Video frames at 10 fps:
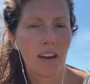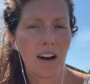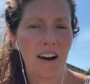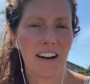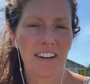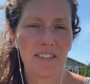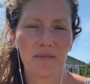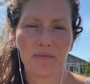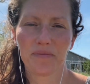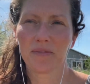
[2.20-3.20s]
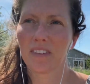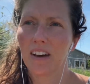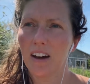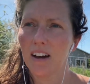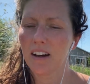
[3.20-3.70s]
Hi,
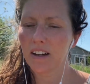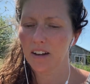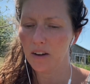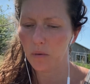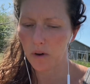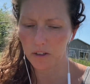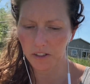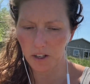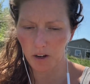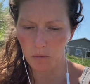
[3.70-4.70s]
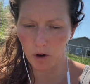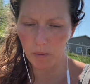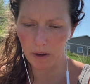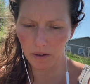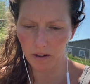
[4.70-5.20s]
I wanted to talk more
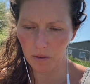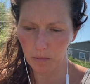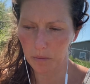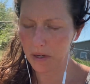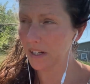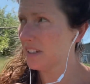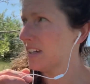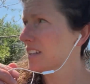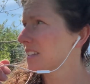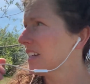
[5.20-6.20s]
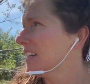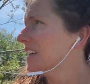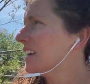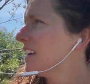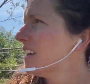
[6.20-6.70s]
about PTSD
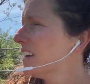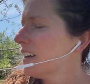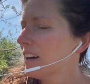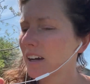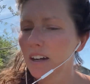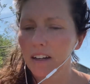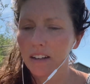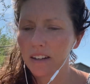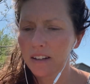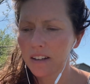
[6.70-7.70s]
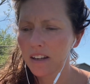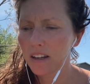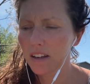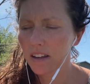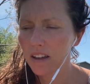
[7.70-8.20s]
and
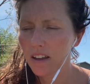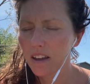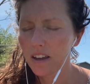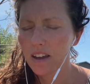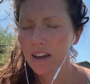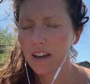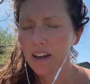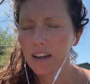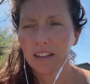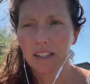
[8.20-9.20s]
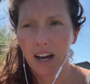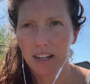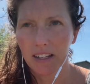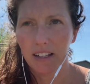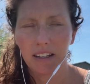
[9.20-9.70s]

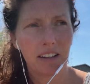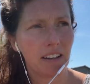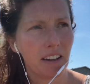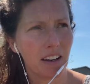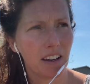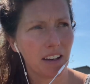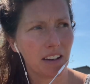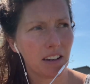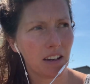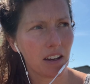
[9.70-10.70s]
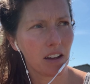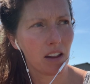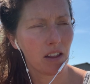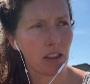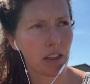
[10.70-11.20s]
anxiety and
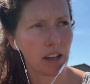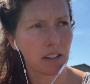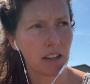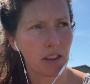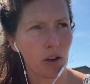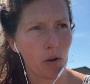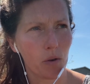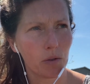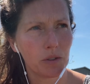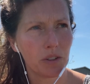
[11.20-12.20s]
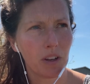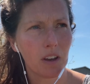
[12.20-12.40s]
the things that those